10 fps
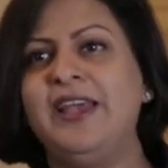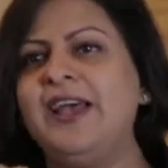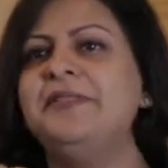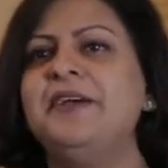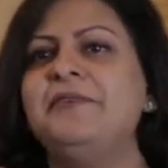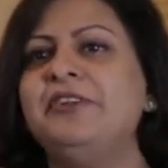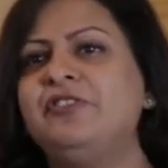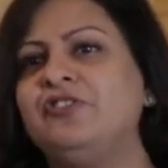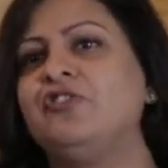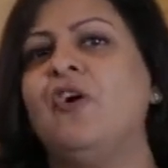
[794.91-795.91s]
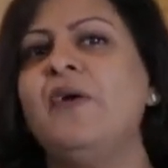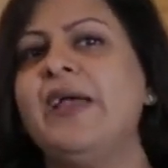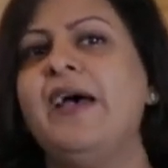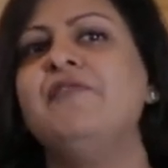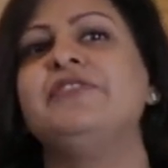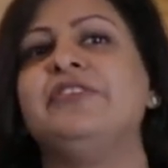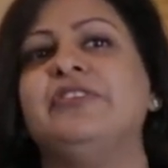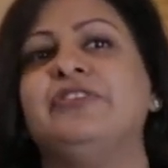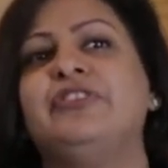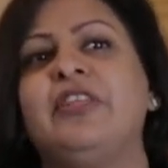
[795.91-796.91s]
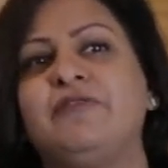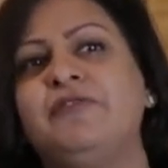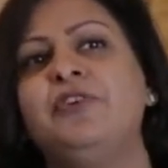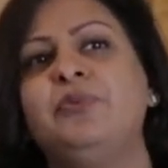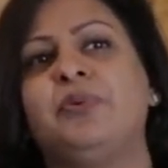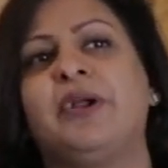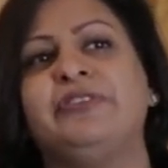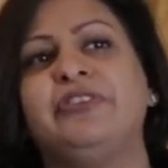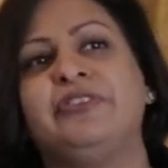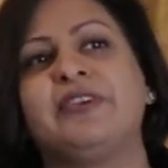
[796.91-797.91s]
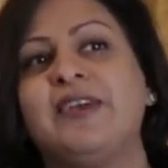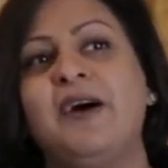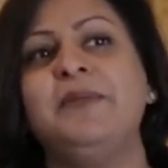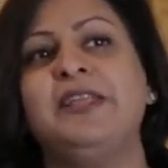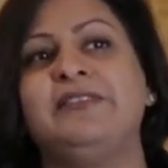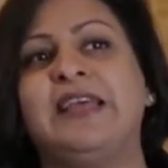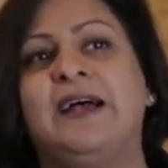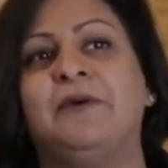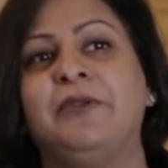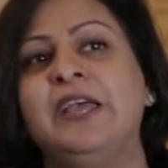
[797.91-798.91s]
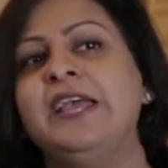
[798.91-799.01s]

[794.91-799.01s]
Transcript: And there is strong evidence that food prices are coming down